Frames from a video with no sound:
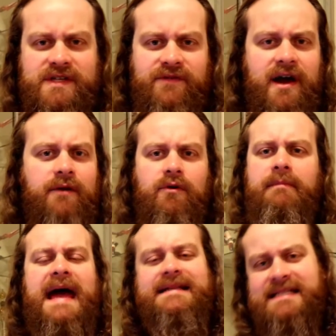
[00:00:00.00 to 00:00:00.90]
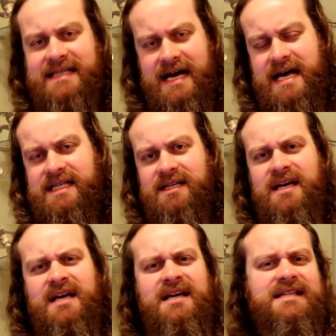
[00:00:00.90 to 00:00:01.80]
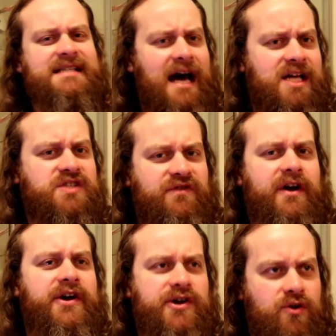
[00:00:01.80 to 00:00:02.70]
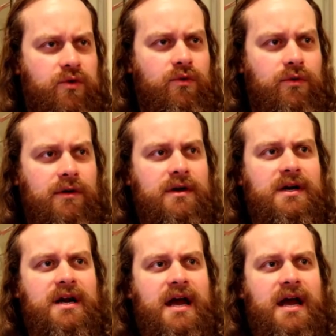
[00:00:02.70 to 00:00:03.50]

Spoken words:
It's very romanticized and sounds very cool.